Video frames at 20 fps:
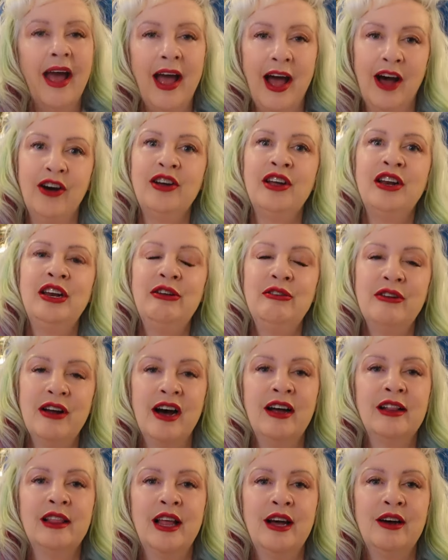How can you
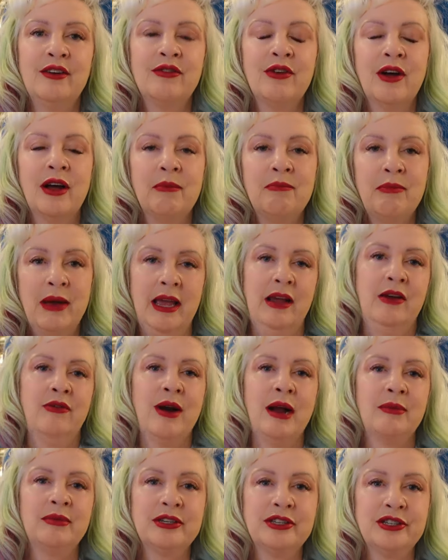not love pink
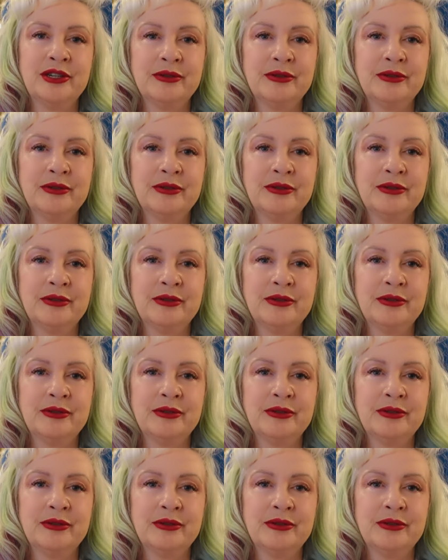rabbit